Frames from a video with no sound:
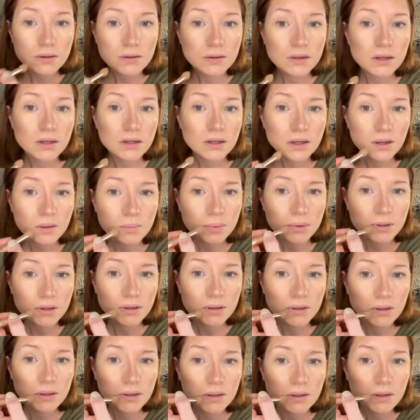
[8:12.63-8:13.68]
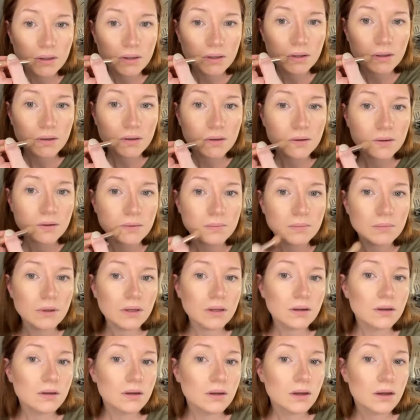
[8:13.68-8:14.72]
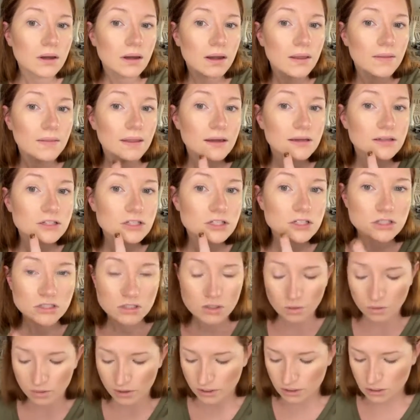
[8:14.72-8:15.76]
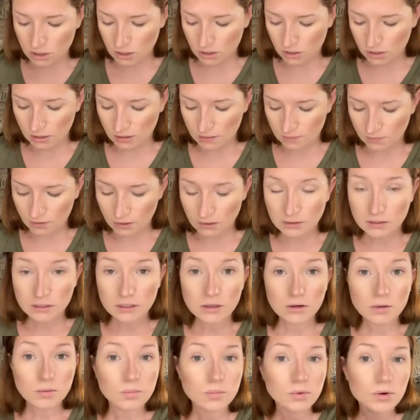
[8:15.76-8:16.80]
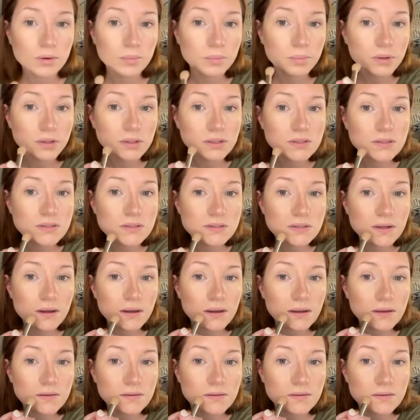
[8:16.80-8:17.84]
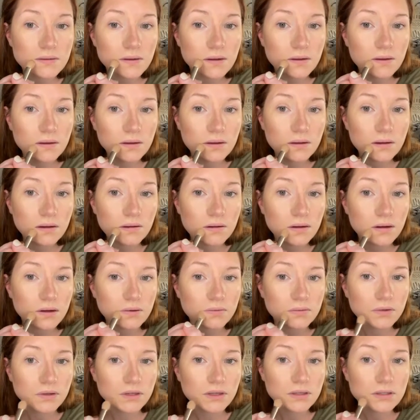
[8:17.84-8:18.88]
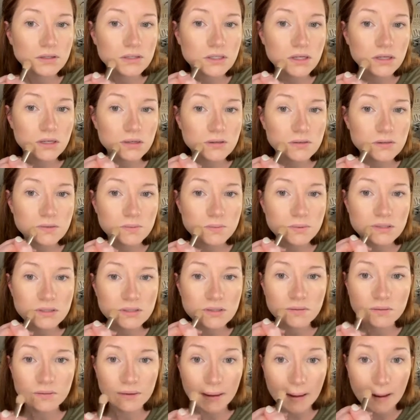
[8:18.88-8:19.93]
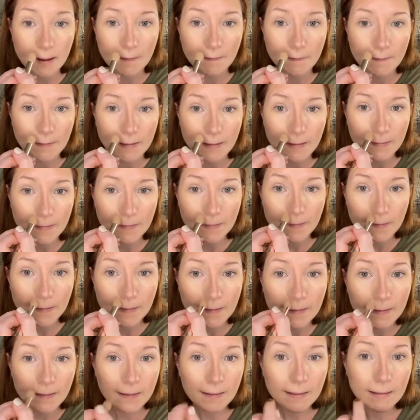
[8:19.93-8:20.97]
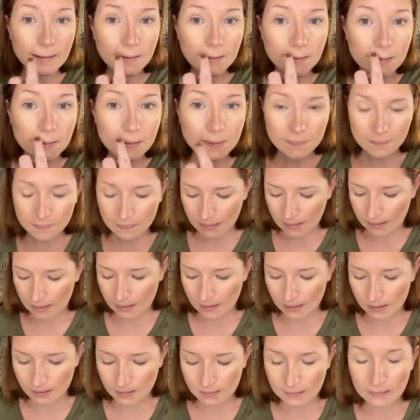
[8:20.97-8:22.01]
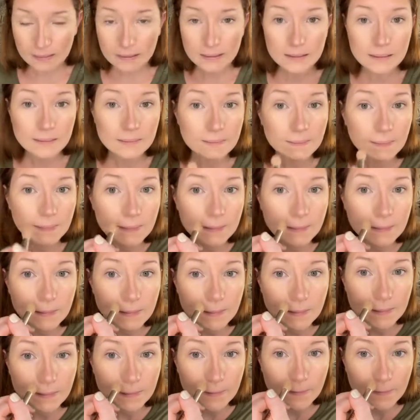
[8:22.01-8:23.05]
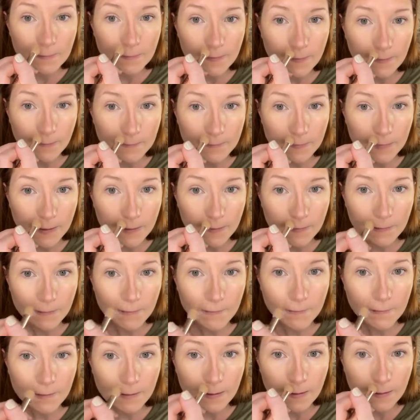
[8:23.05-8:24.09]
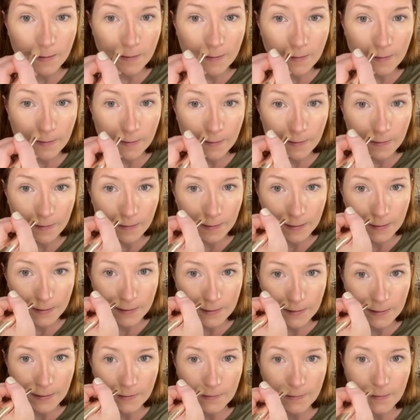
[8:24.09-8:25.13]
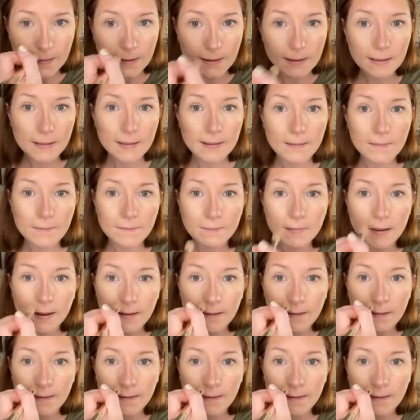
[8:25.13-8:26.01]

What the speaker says: tap on him, and that's just going to give a little more precise coverage in specific areas. Now, this guy here that decided to show up too, gosh, I don't like him.